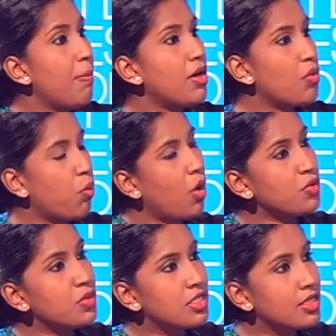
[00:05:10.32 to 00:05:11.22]
but
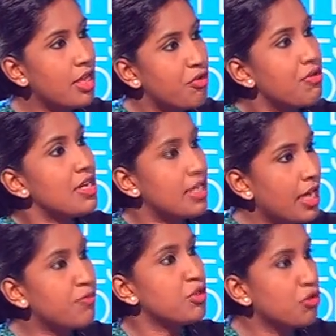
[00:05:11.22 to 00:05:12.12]
what was it that really
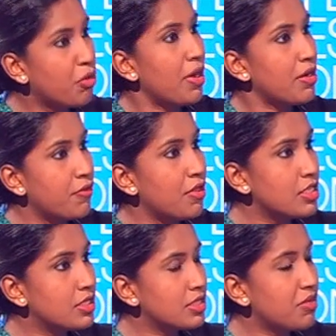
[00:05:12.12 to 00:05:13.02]
kept you going for
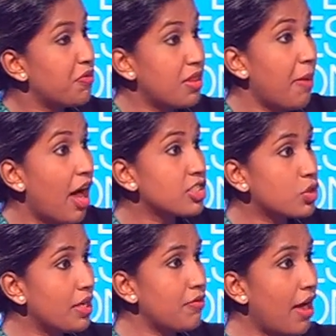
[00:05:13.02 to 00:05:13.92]
the past
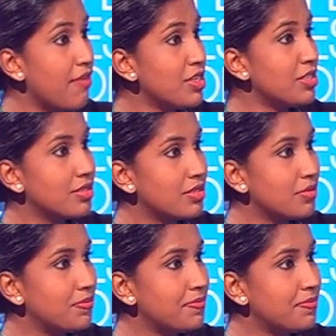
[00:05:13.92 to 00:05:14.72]
25 years?